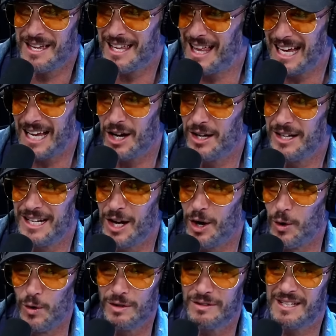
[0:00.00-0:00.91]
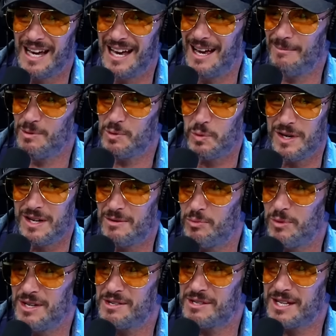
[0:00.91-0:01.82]
like in the old times we
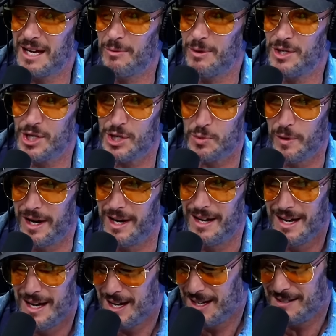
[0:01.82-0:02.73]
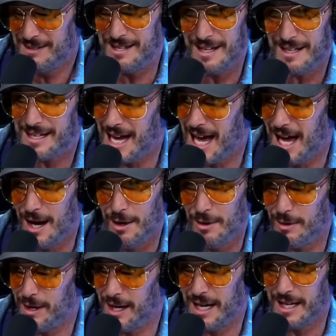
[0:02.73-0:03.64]
we stay we just went dick
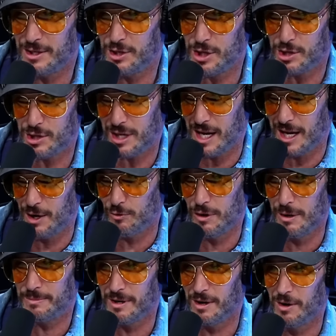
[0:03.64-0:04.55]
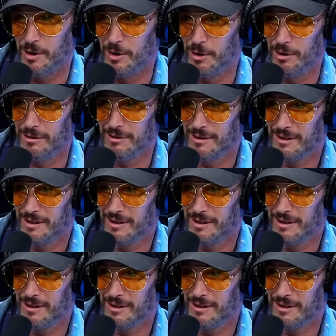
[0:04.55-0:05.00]
out and just kind of ripped a hole?